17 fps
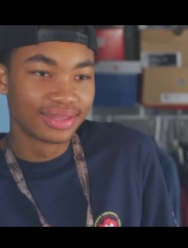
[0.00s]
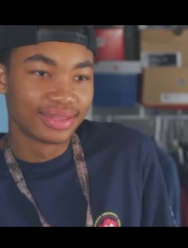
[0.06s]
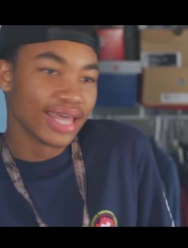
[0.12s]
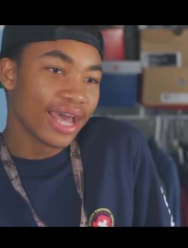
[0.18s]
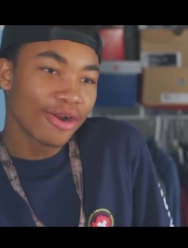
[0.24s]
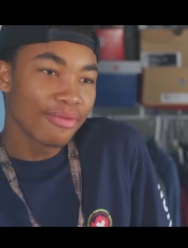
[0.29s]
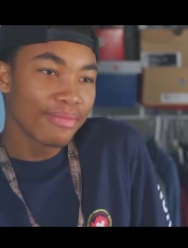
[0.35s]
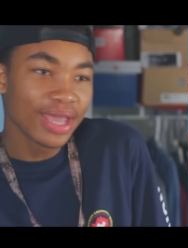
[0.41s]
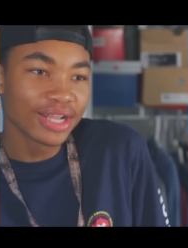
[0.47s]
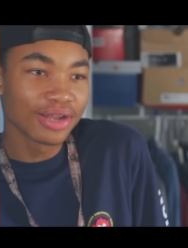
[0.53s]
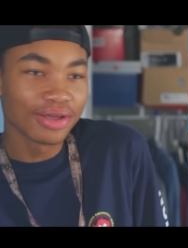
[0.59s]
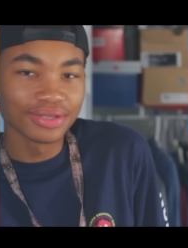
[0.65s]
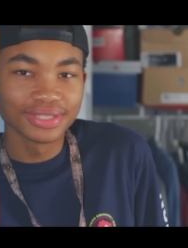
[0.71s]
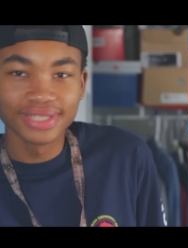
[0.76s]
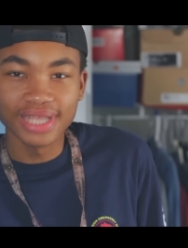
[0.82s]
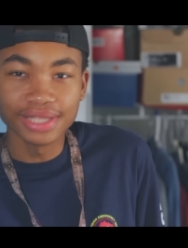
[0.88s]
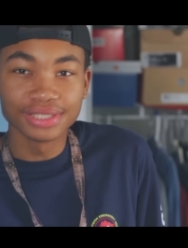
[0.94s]
that don't make
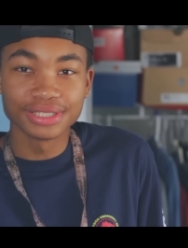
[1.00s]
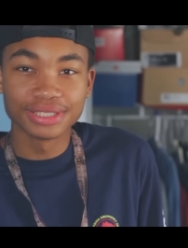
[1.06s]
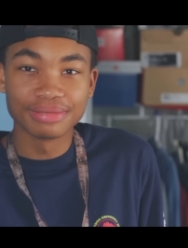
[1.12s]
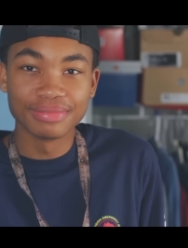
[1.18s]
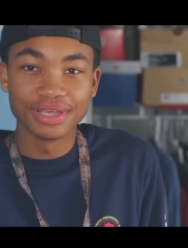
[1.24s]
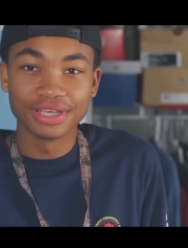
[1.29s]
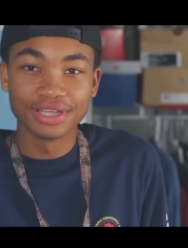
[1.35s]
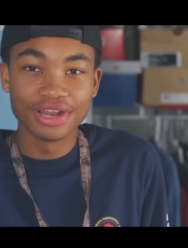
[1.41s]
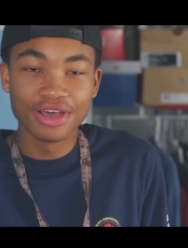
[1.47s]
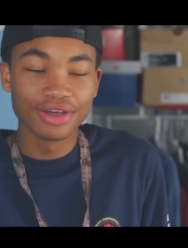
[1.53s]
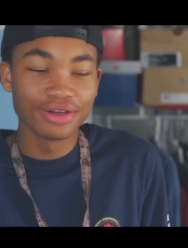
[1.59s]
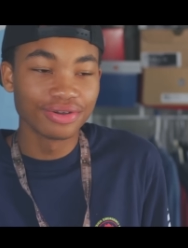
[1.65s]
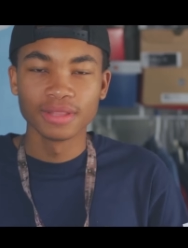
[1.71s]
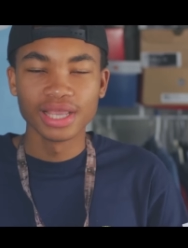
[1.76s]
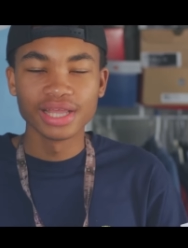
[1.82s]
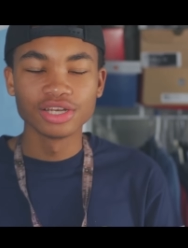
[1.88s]
no sense to me, you know?